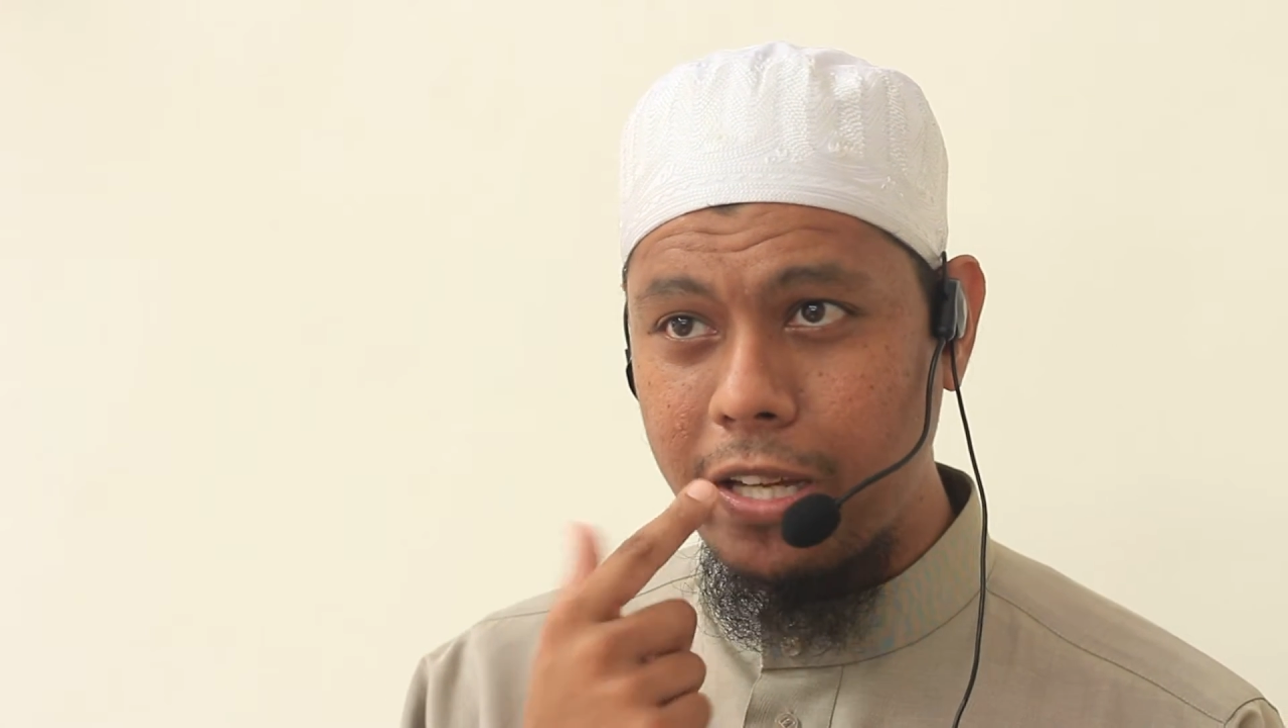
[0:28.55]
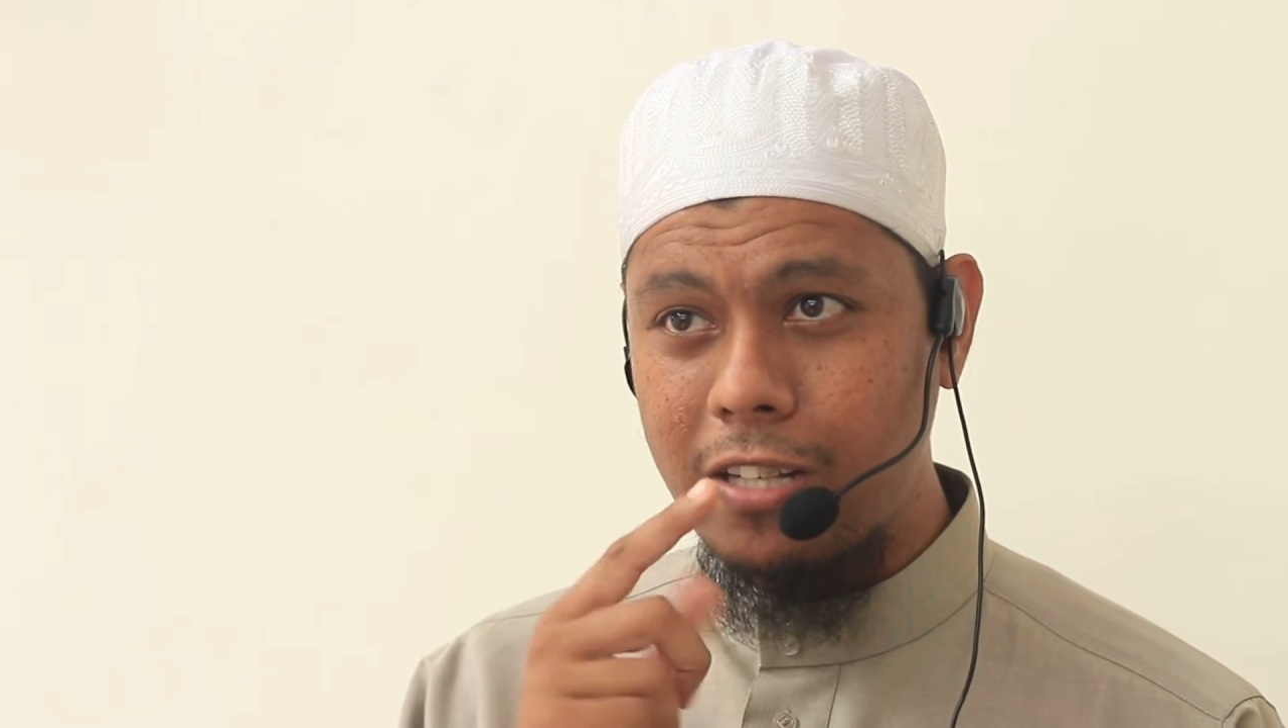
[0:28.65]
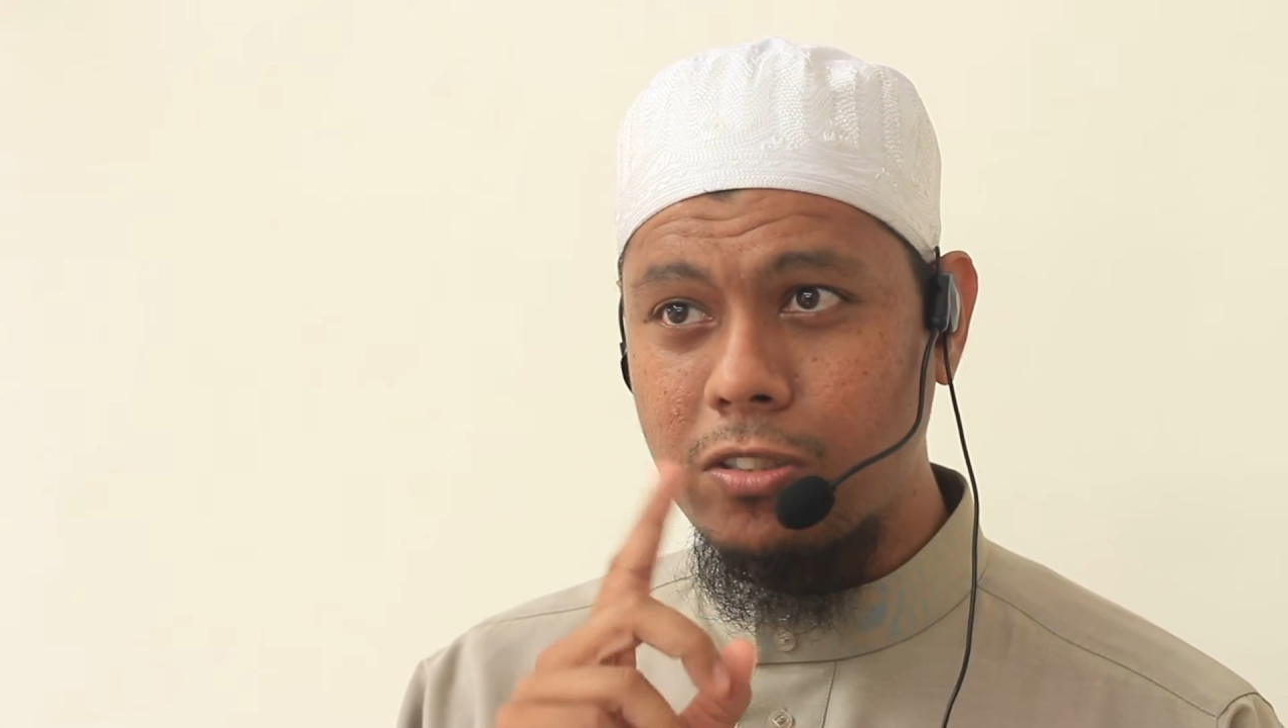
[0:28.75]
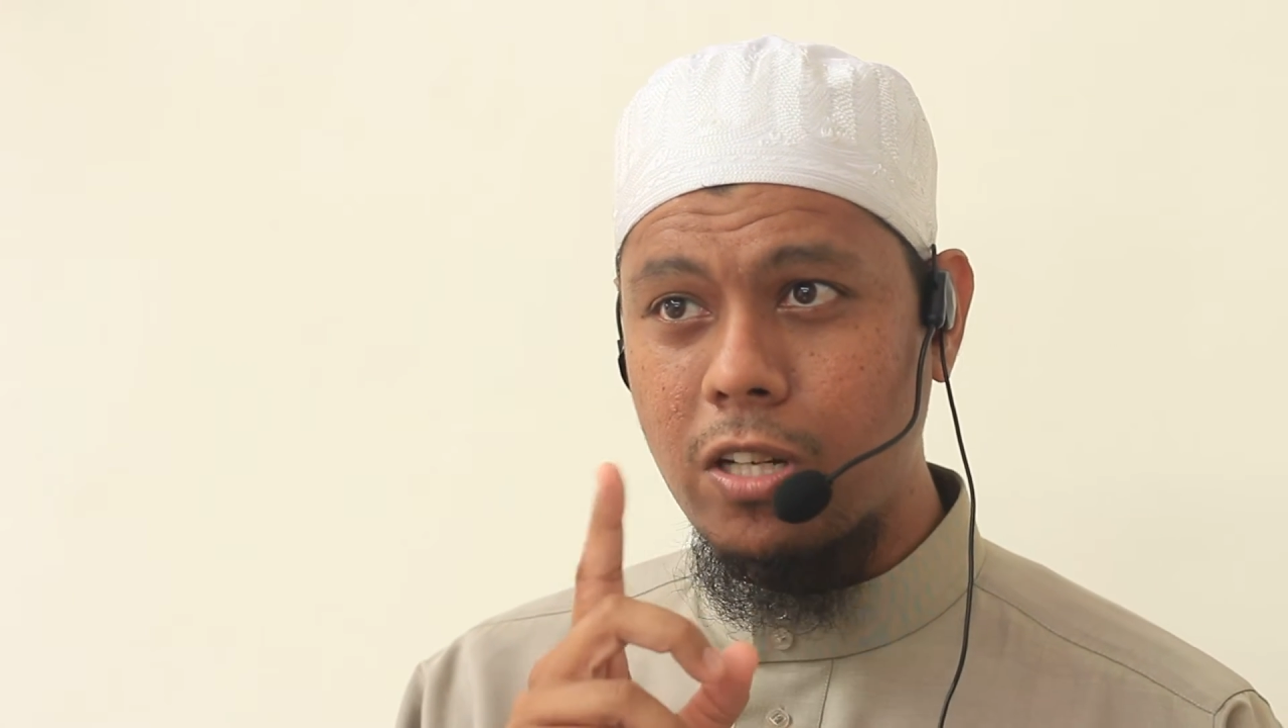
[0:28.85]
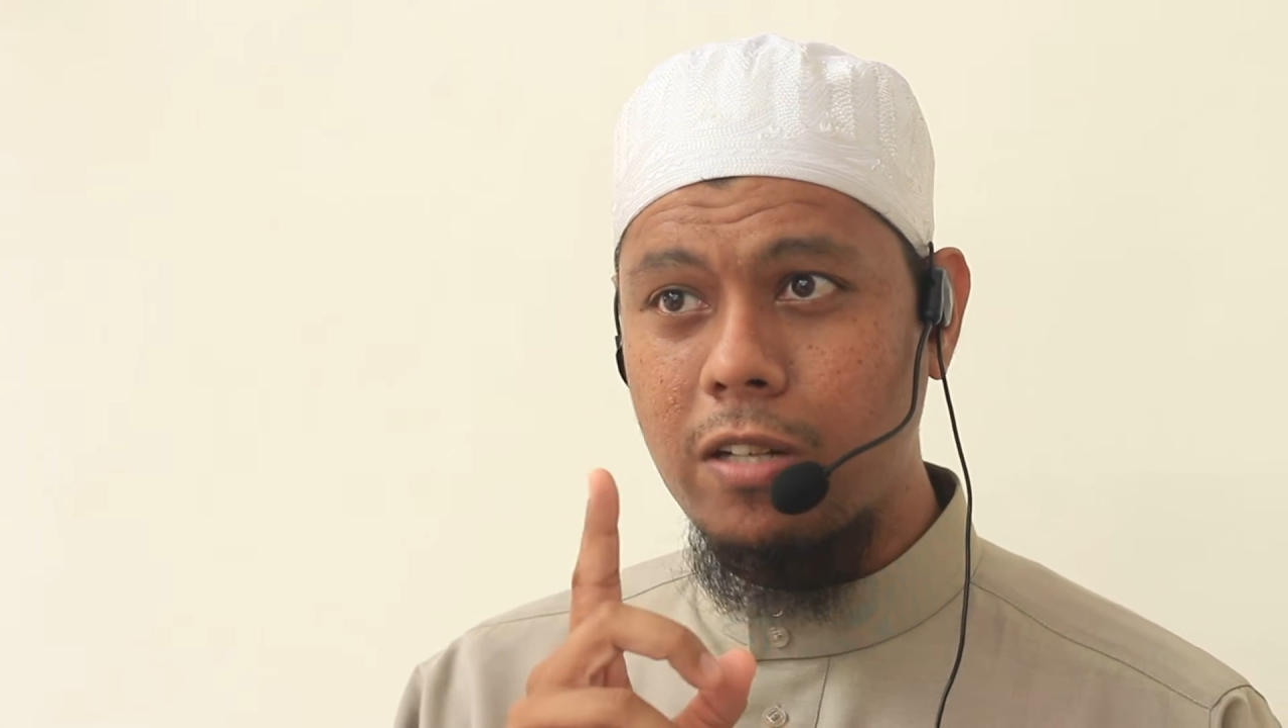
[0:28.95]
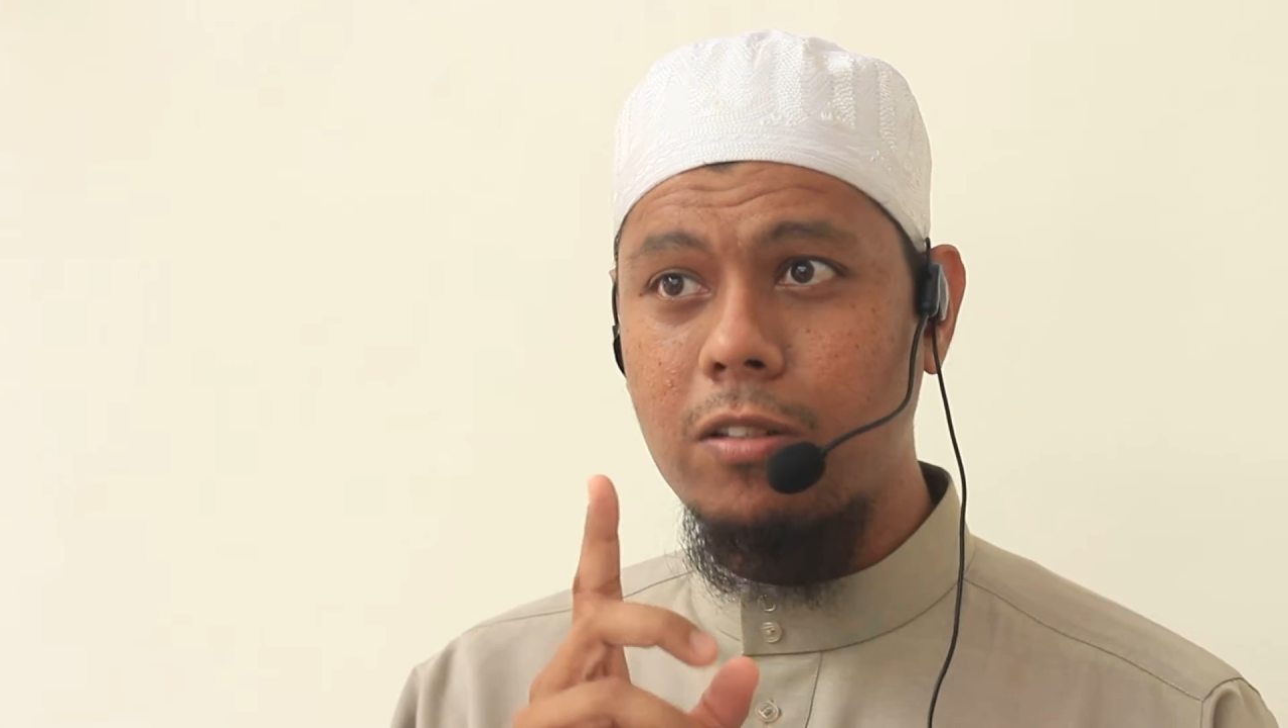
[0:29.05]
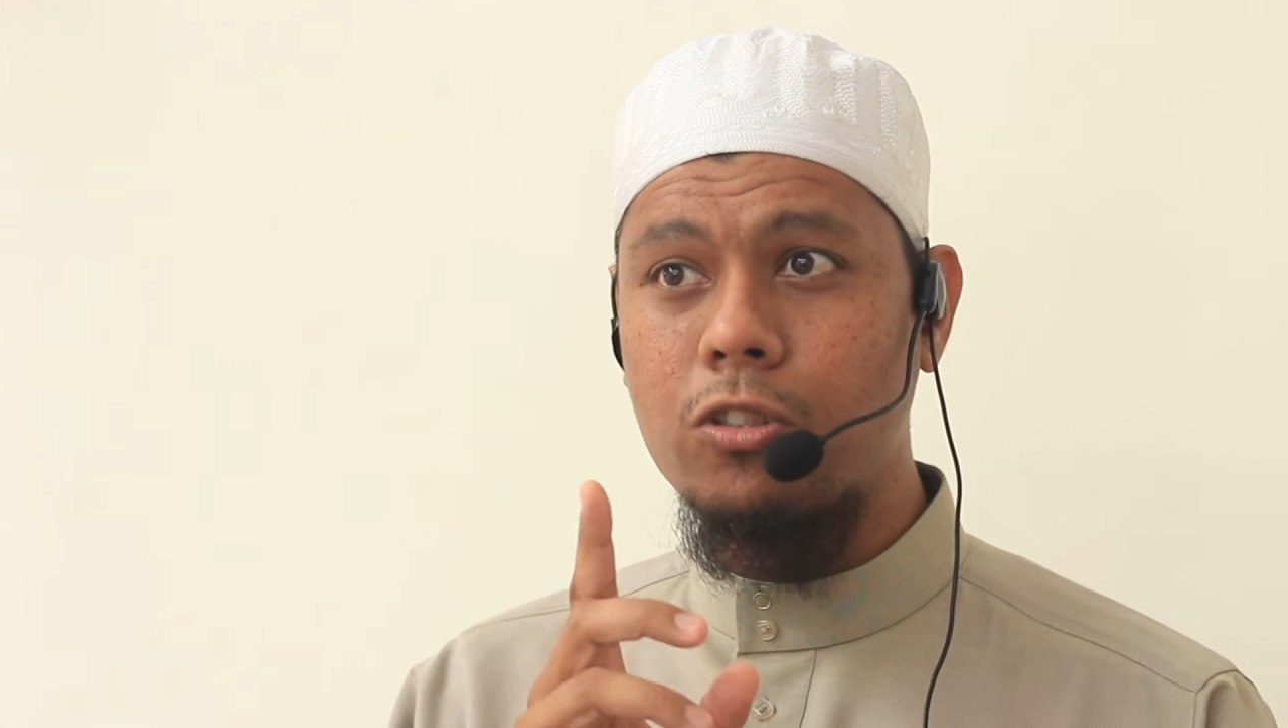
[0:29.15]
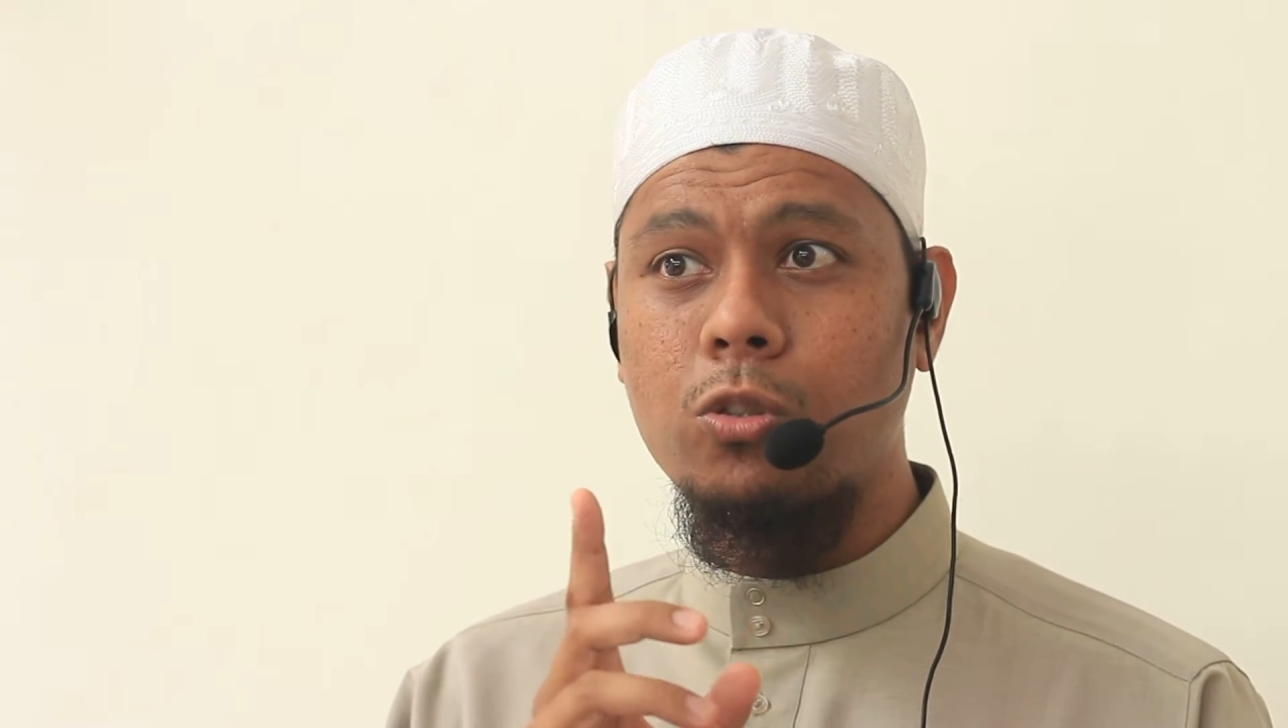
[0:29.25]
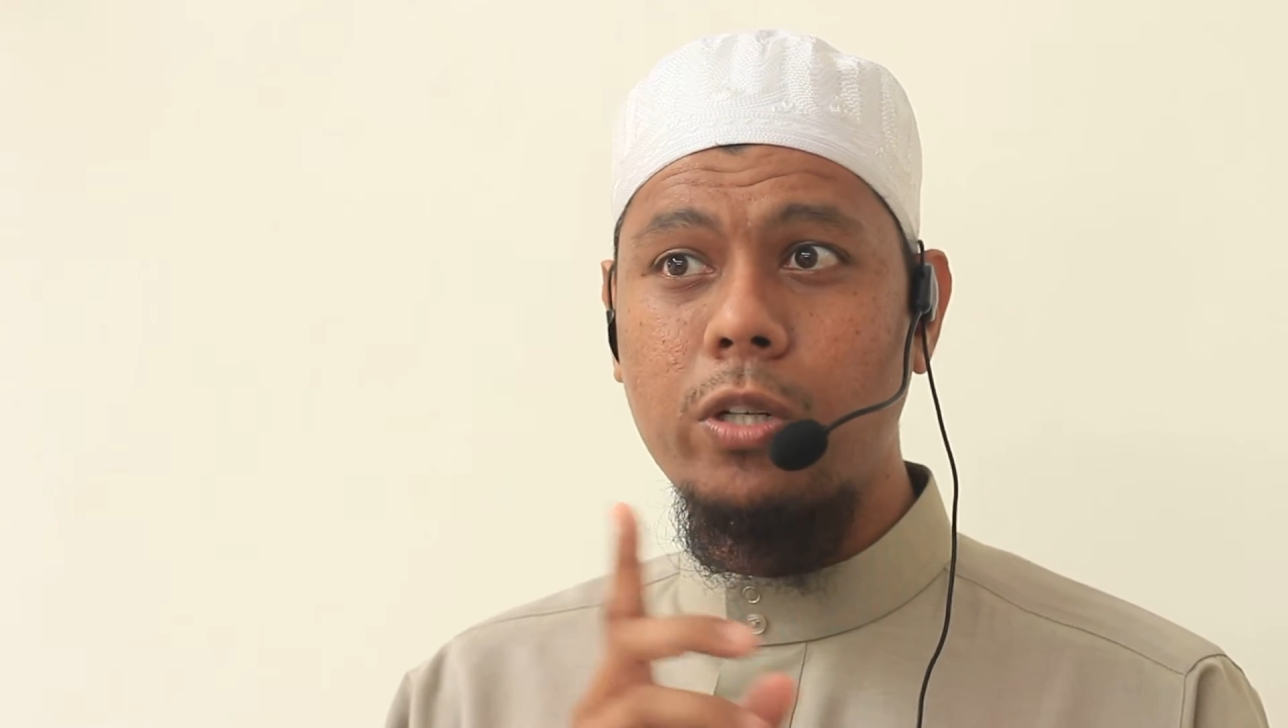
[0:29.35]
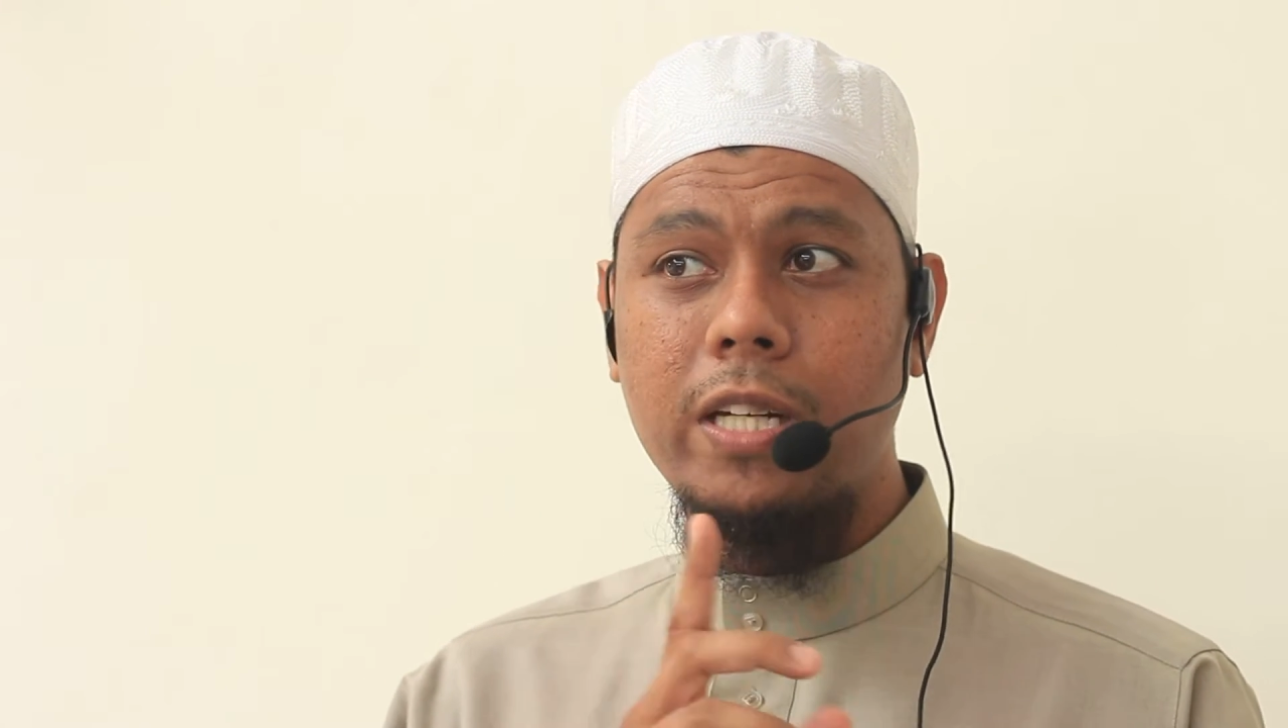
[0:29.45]
it is
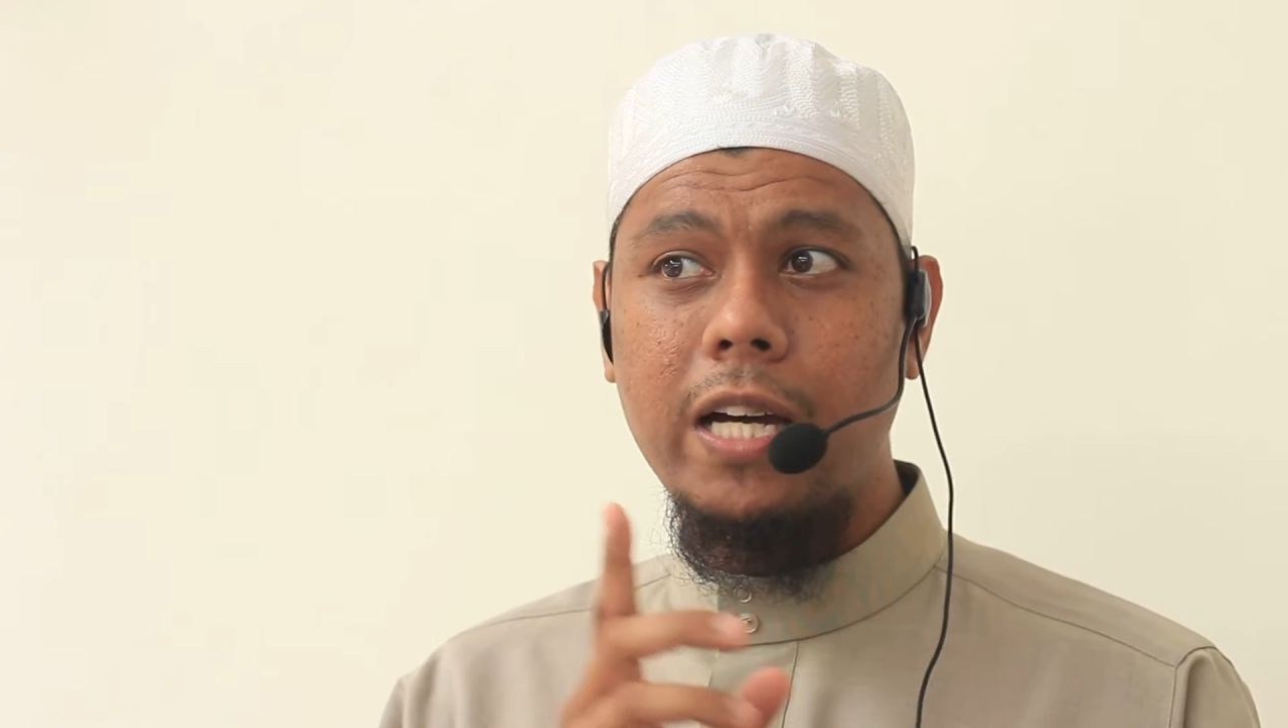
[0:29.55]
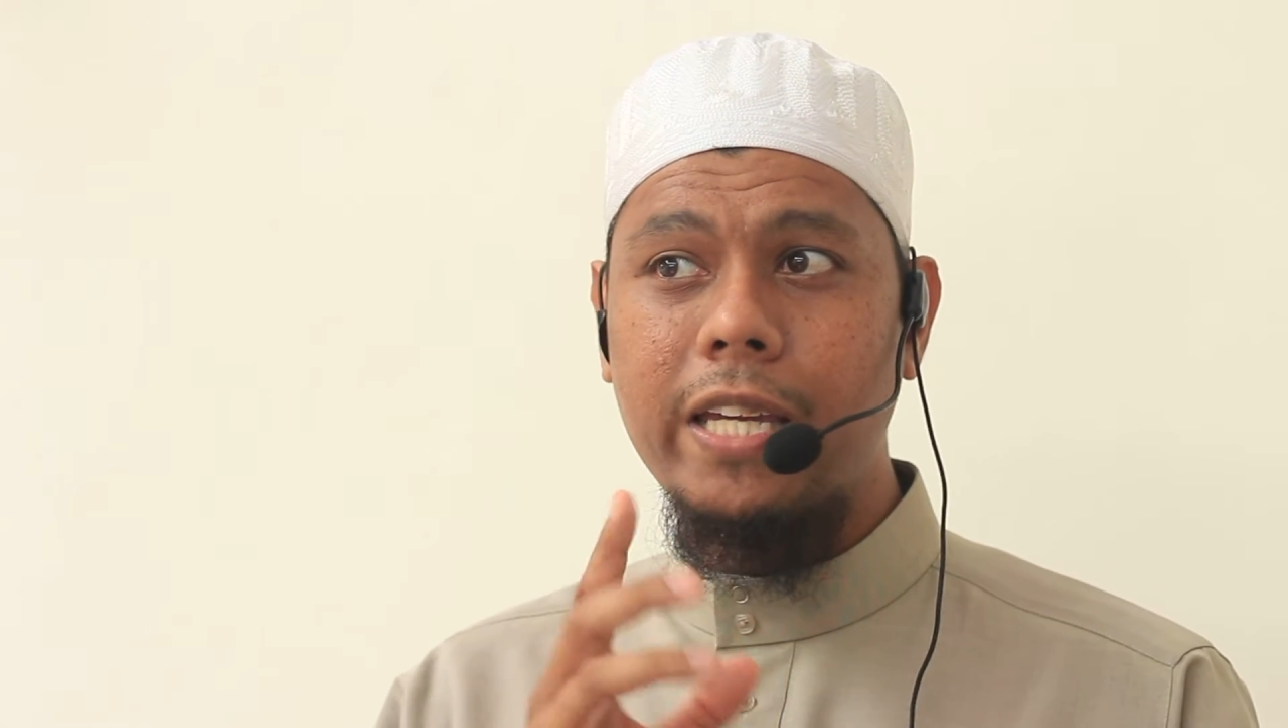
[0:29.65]
not sunnah